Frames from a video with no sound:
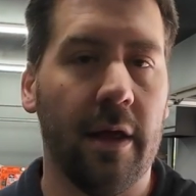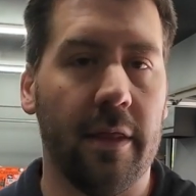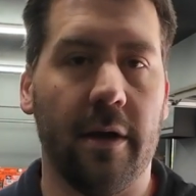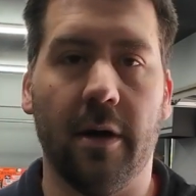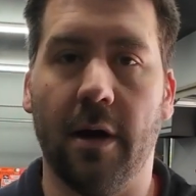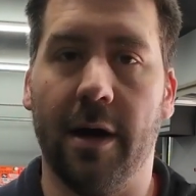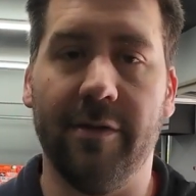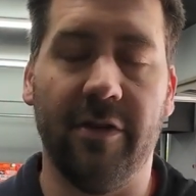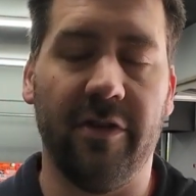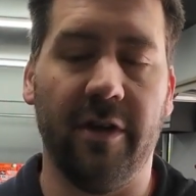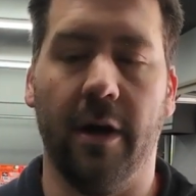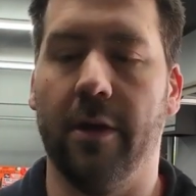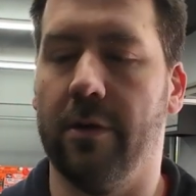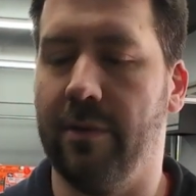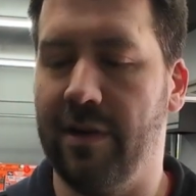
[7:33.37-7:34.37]
There are
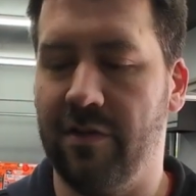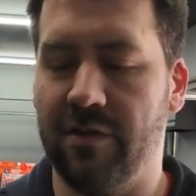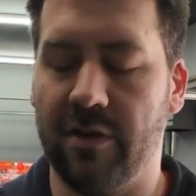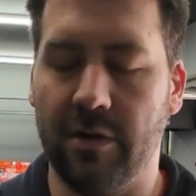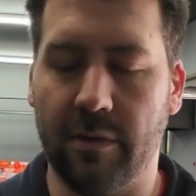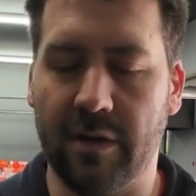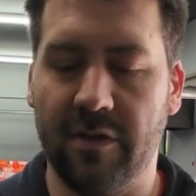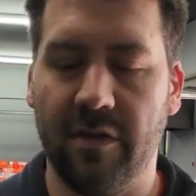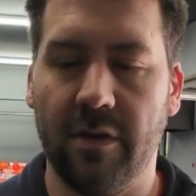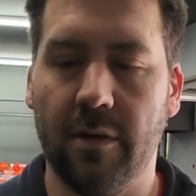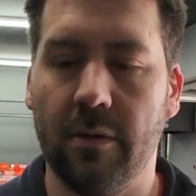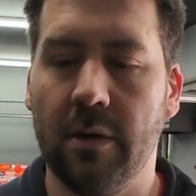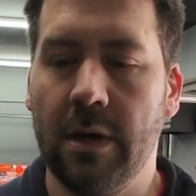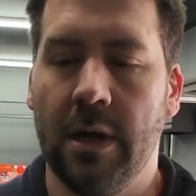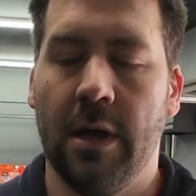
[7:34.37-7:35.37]
obviously other ways to do it
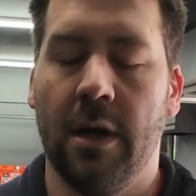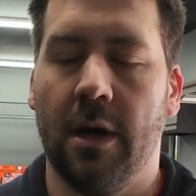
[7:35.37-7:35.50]
too.